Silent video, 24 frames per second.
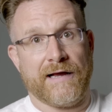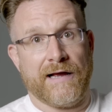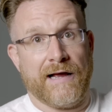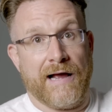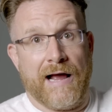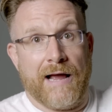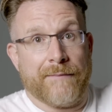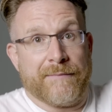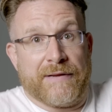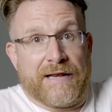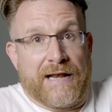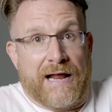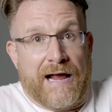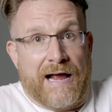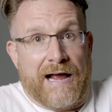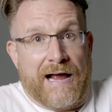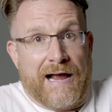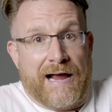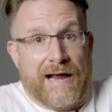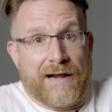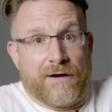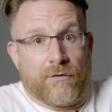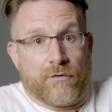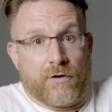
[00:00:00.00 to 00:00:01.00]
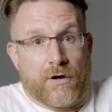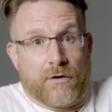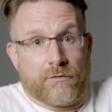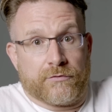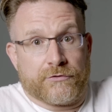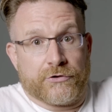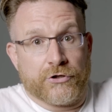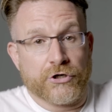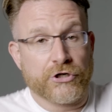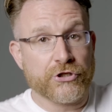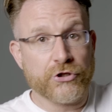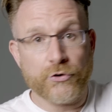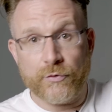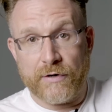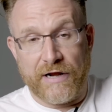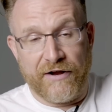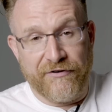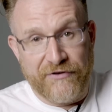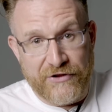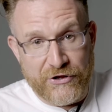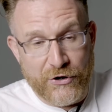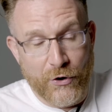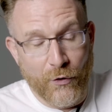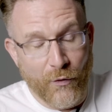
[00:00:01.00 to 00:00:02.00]
I mean, I don't know. You can do
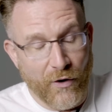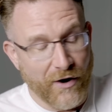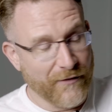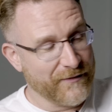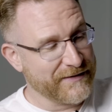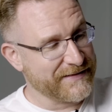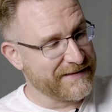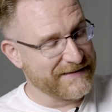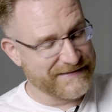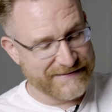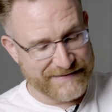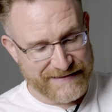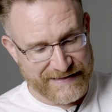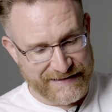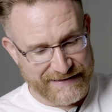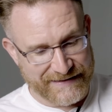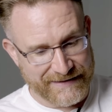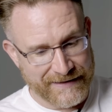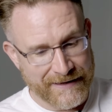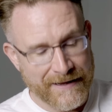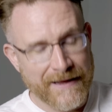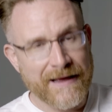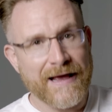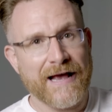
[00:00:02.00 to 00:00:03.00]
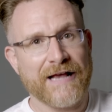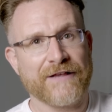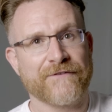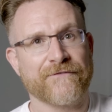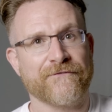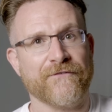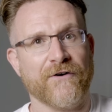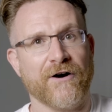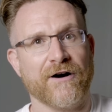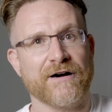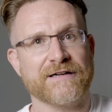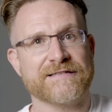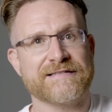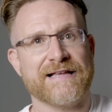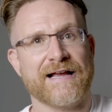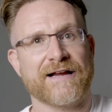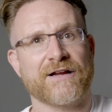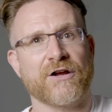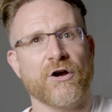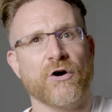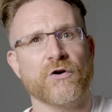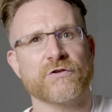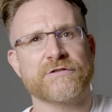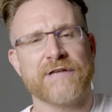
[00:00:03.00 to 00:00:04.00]
whatever you want with this thing as far as
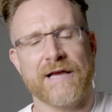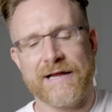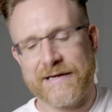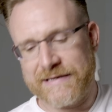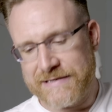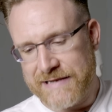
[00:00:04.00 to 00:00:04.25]
that goes.